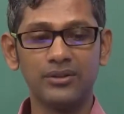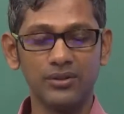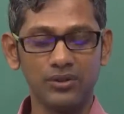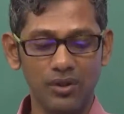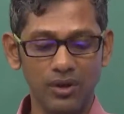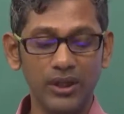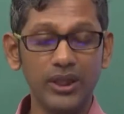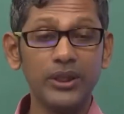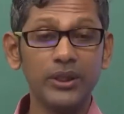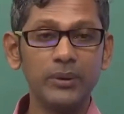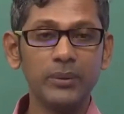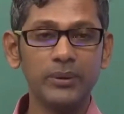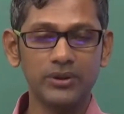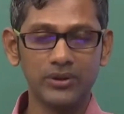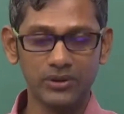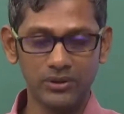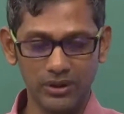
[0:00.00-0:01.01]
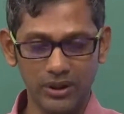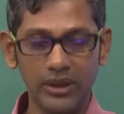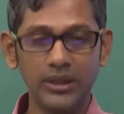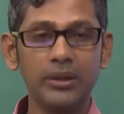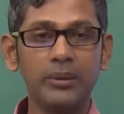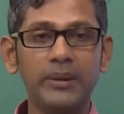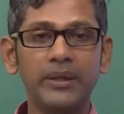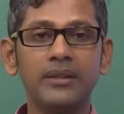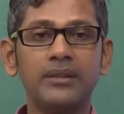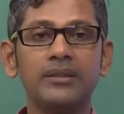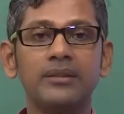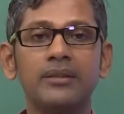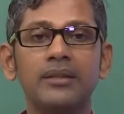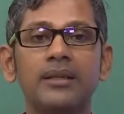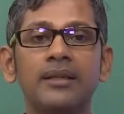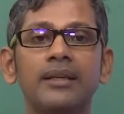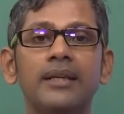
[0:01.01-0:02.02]
liquid
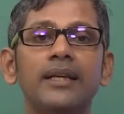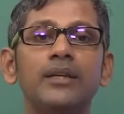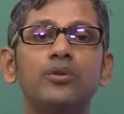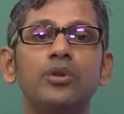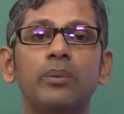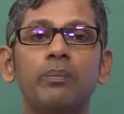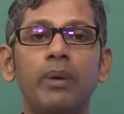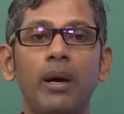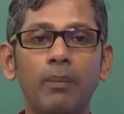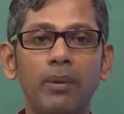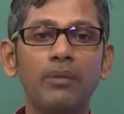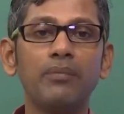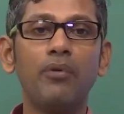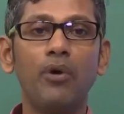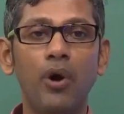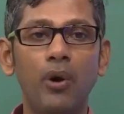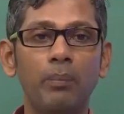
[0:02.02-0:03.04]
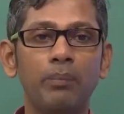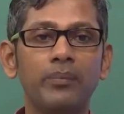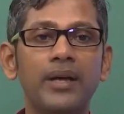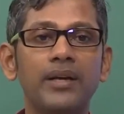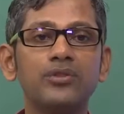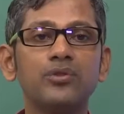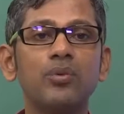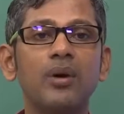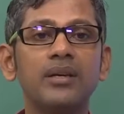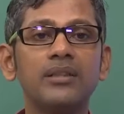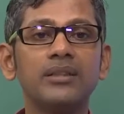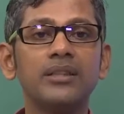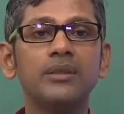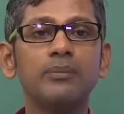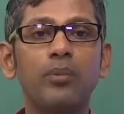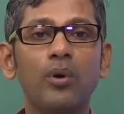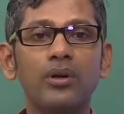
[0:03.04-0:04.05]
into a bubble form. That's what is the
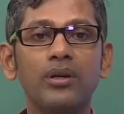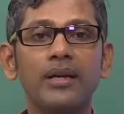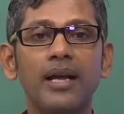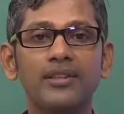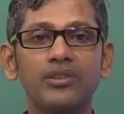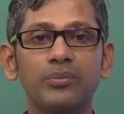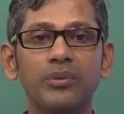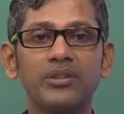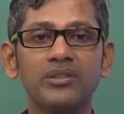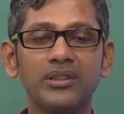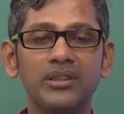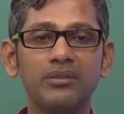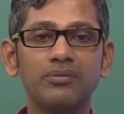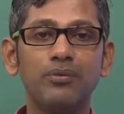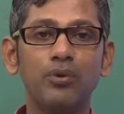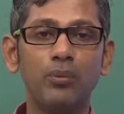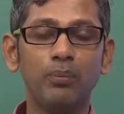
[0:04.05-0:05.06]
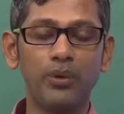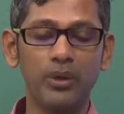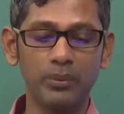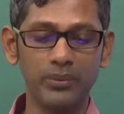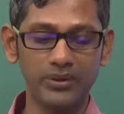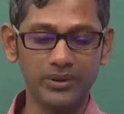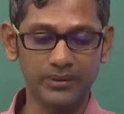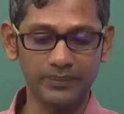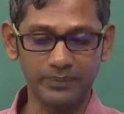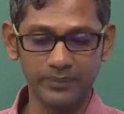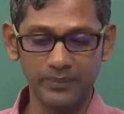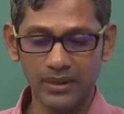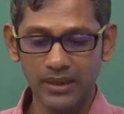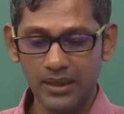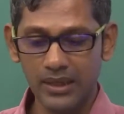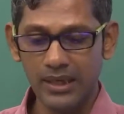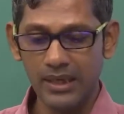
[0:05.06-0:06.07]
important aspects in the foam formation.
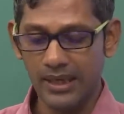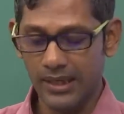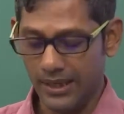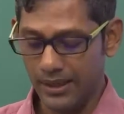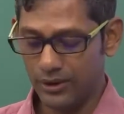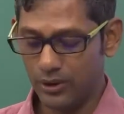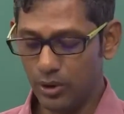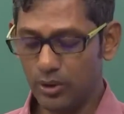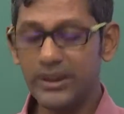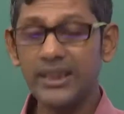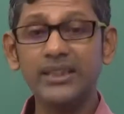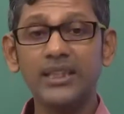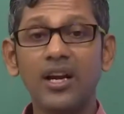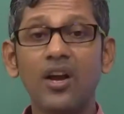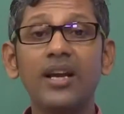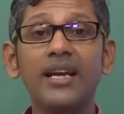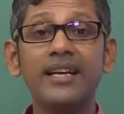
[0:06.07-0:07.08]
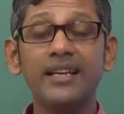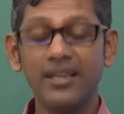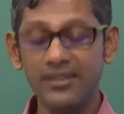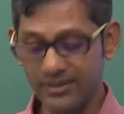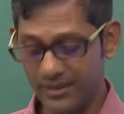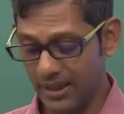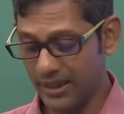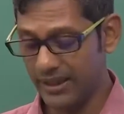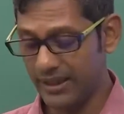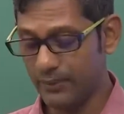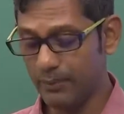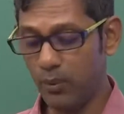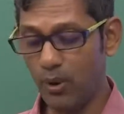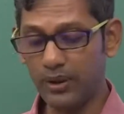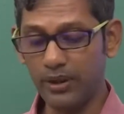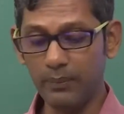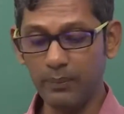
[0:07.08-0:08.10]
So these are all industrially
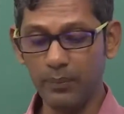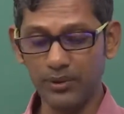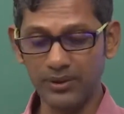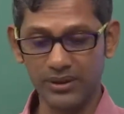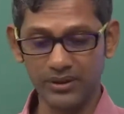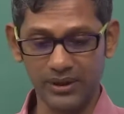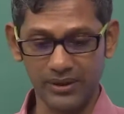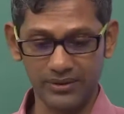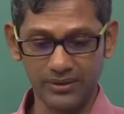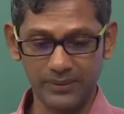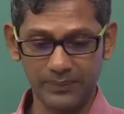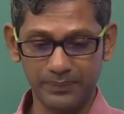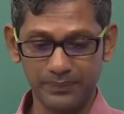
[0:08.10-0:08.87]
important processes.